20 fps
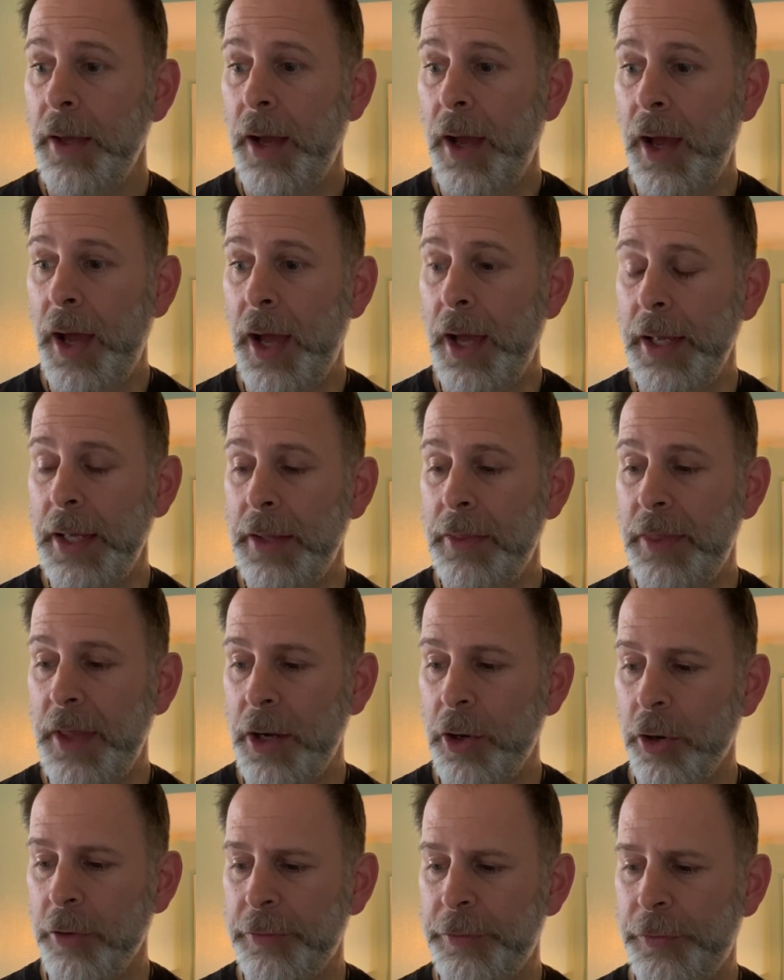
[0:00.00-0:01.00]
and
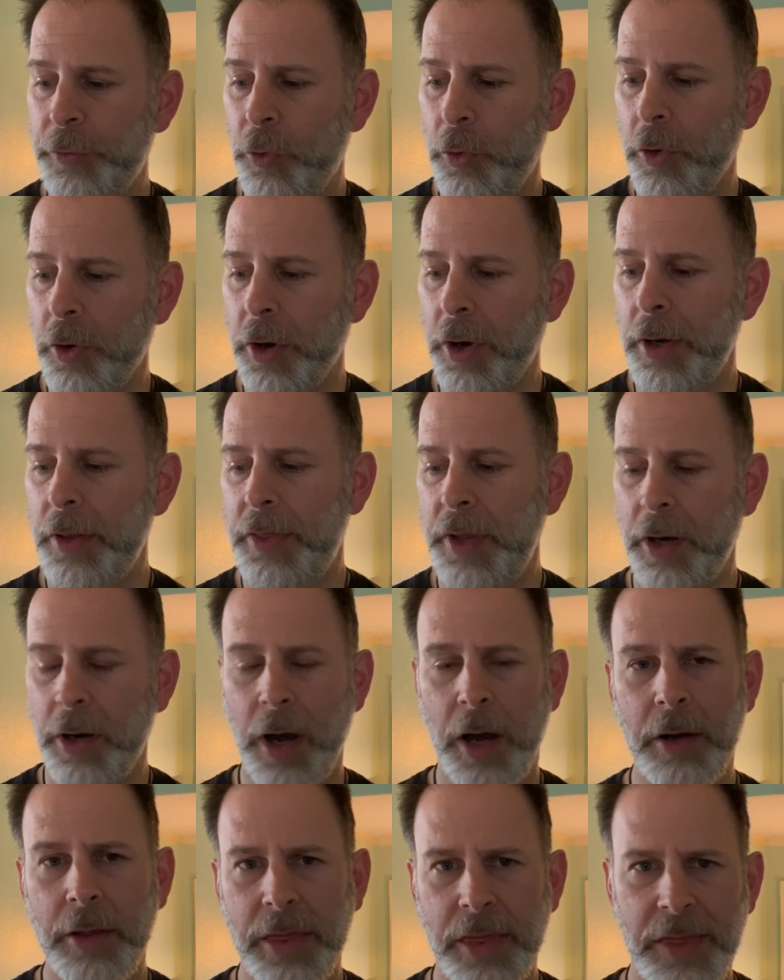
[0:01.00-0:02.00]
therefore there
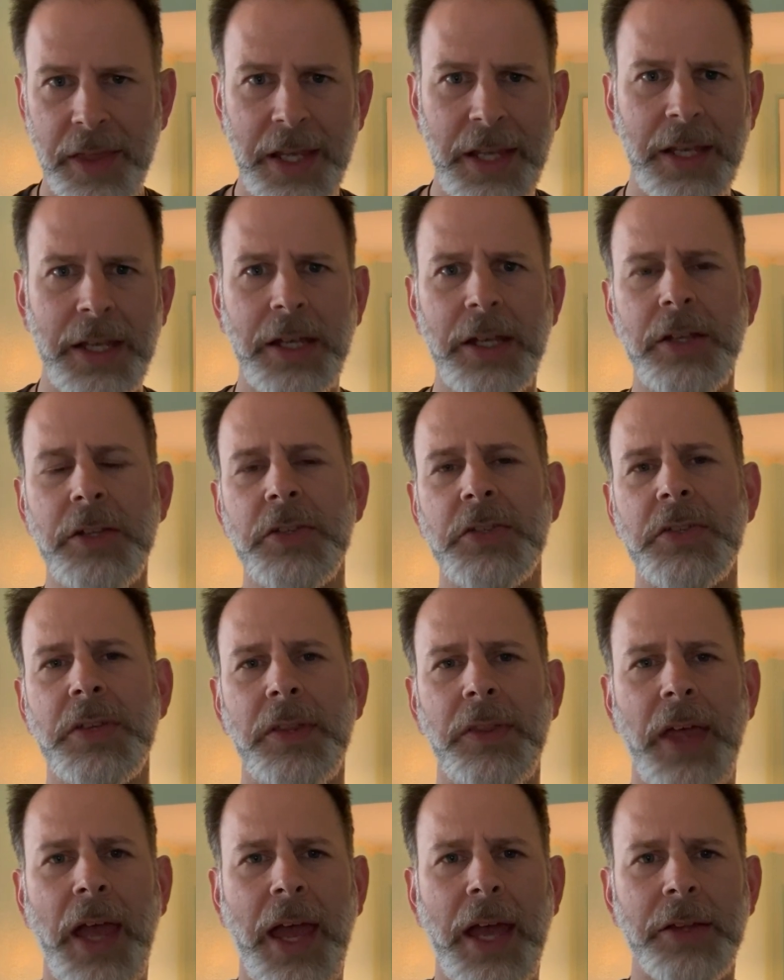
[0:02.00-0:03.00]
are
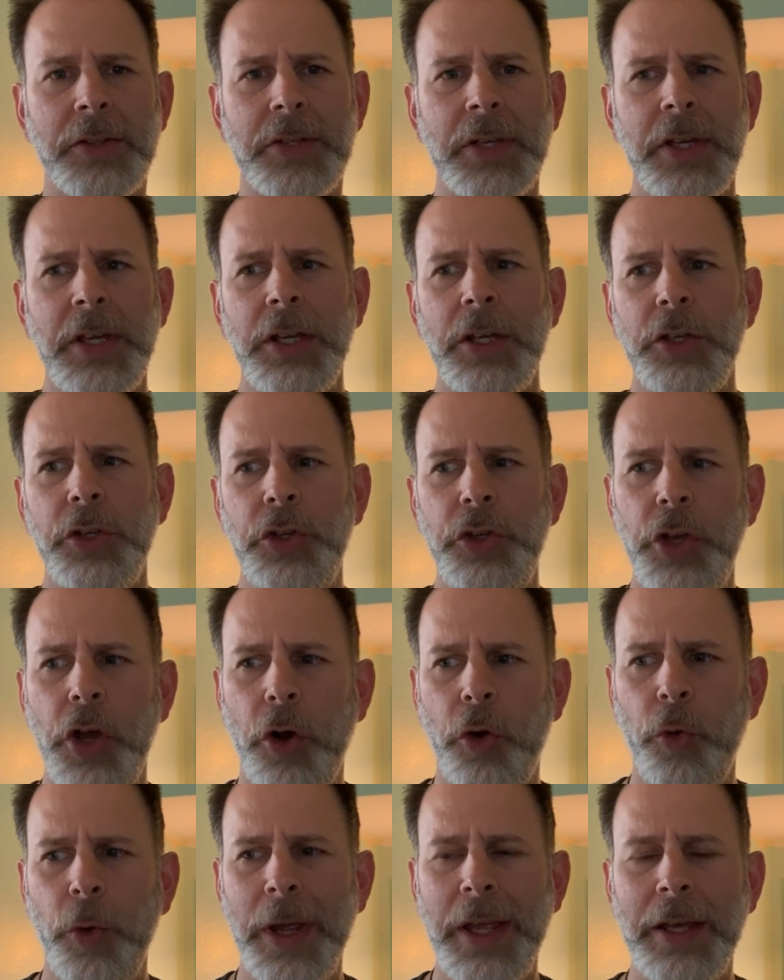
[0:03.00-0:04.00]
things that
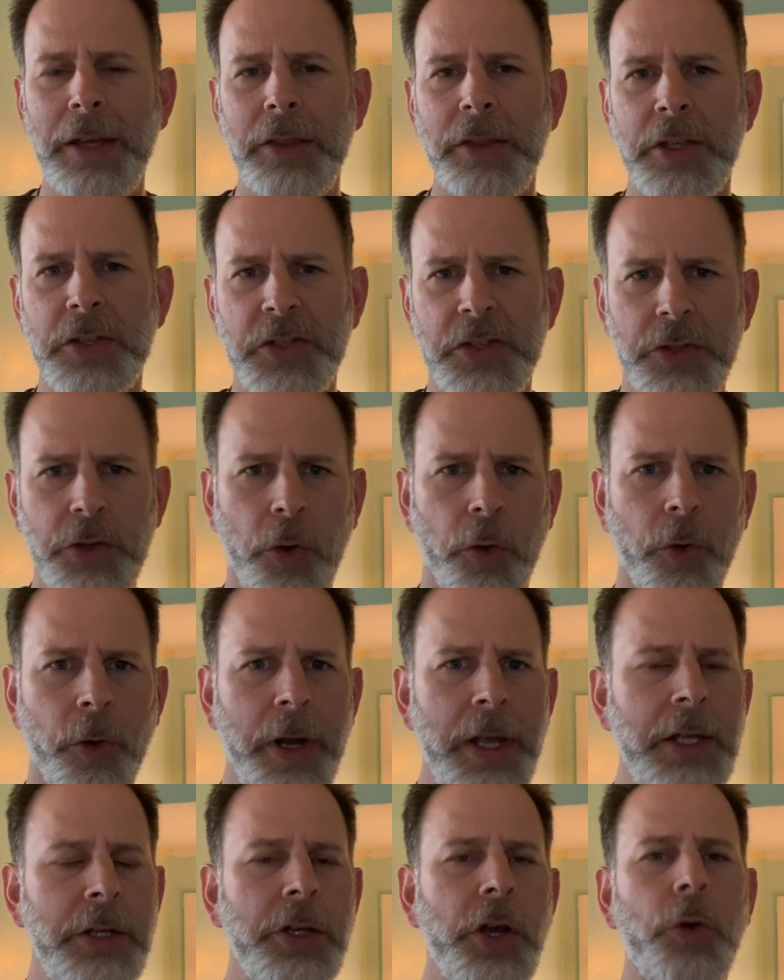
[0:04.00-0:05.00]
knowing the
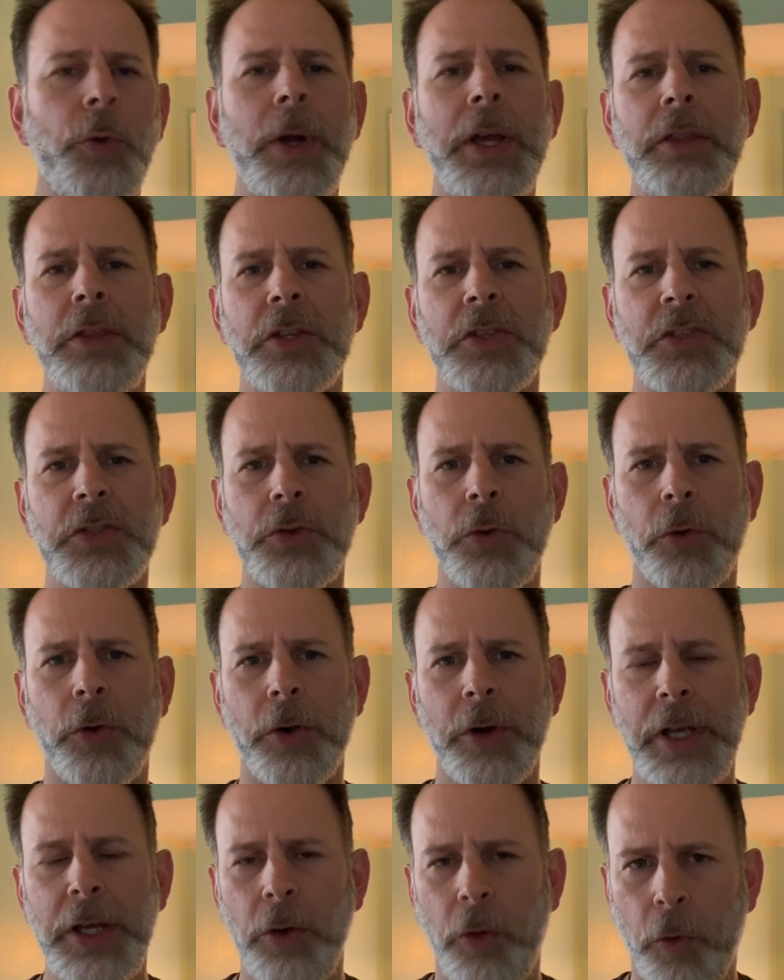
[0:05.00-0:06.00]
story
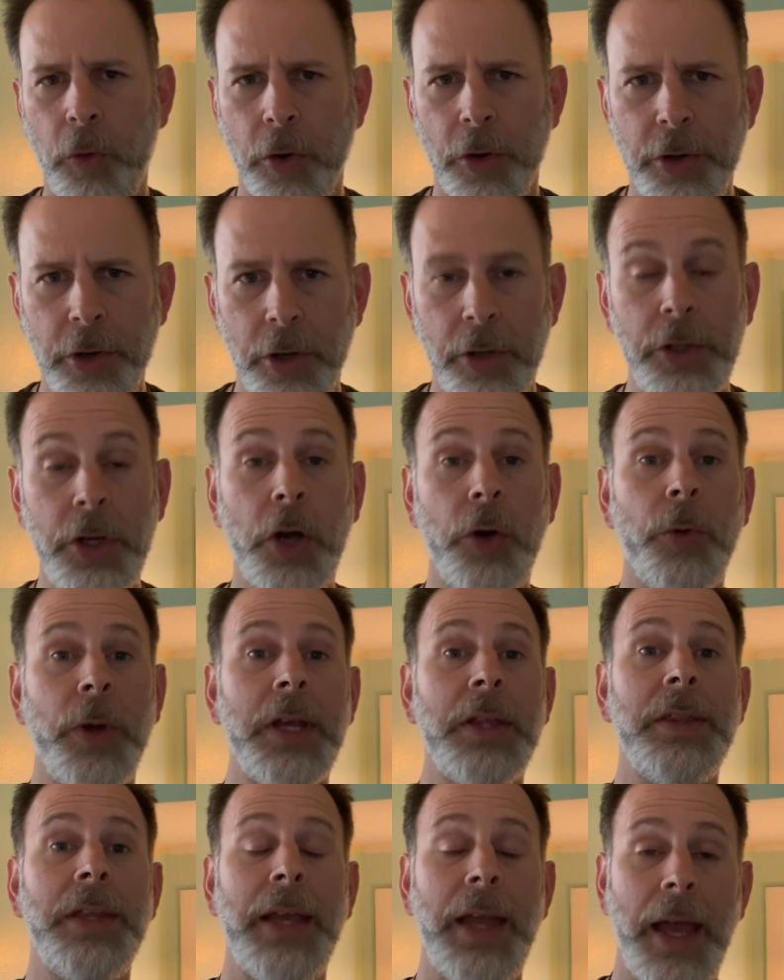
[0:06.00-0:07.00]
order,
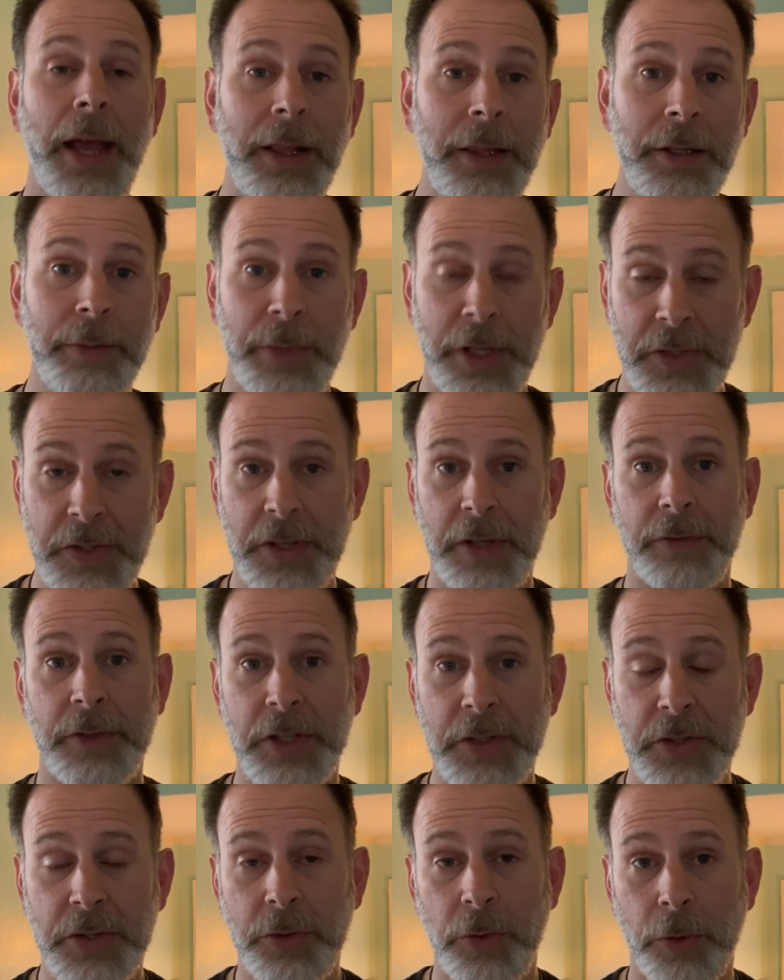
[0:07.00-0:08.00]
knowing the elements of
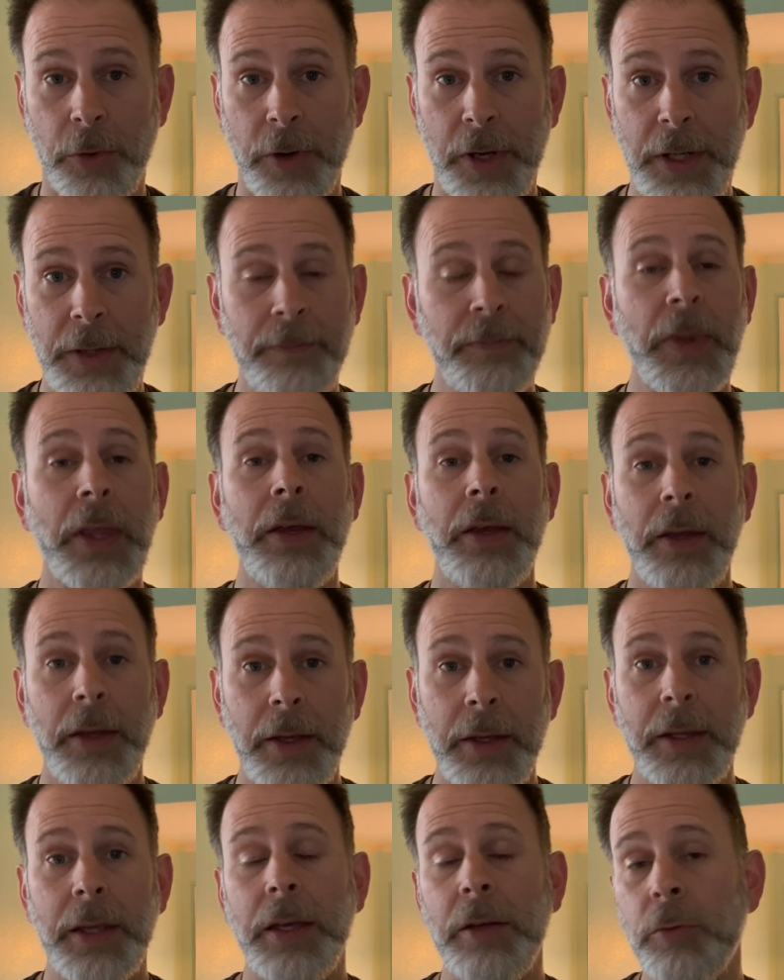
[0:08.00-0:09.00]
the story
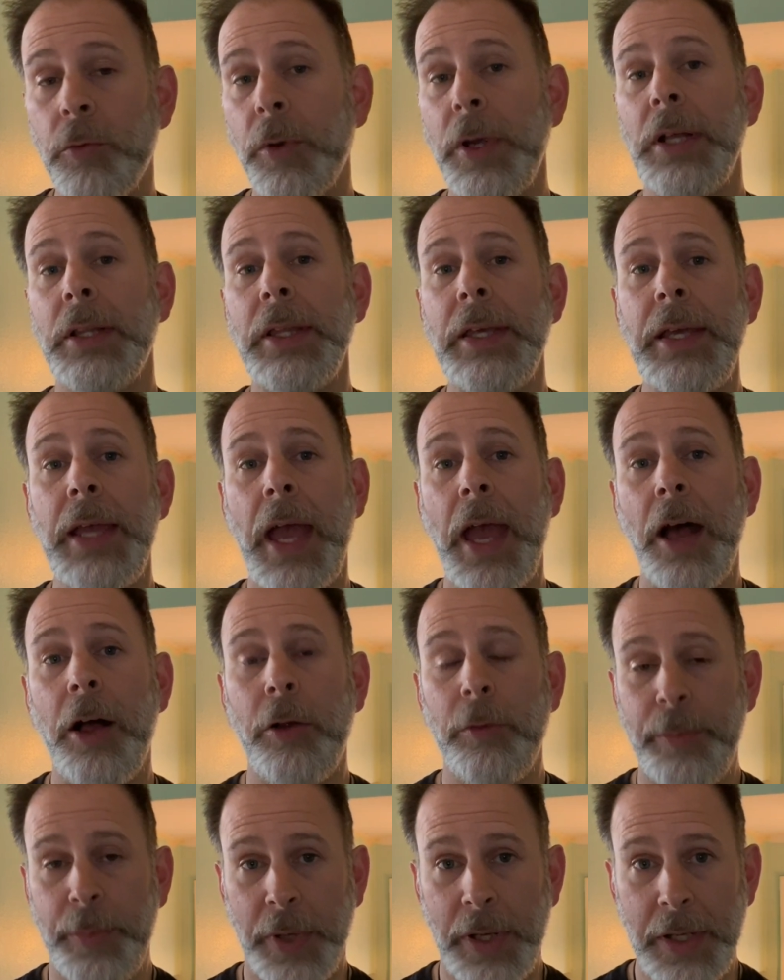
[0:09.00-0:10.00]
can really
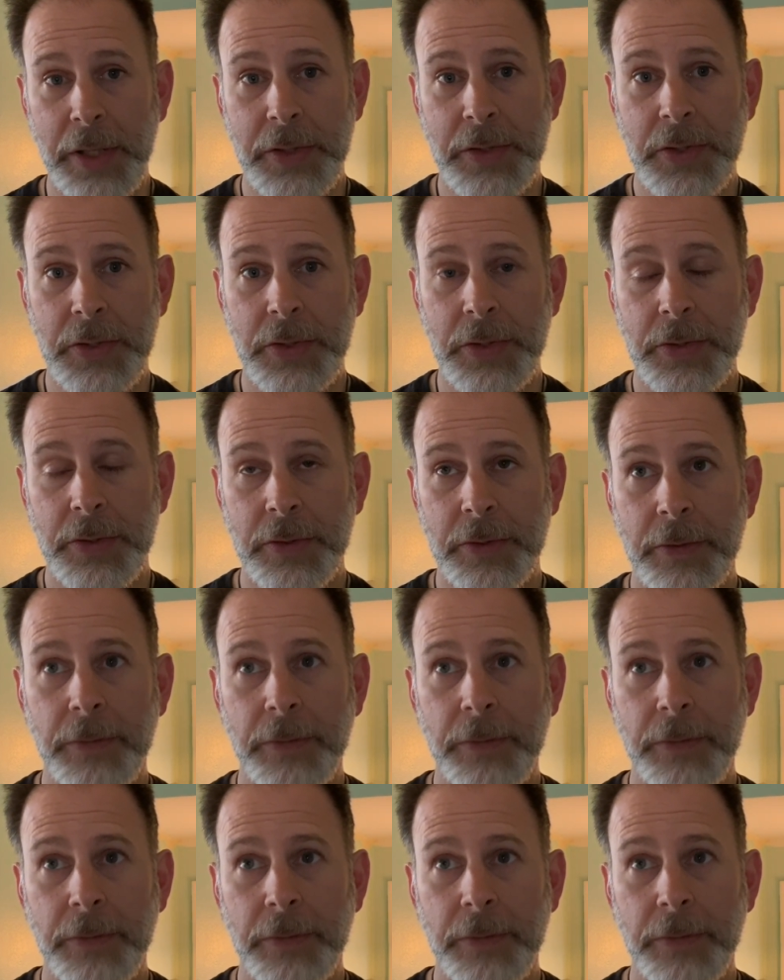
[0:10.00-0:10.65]
help us.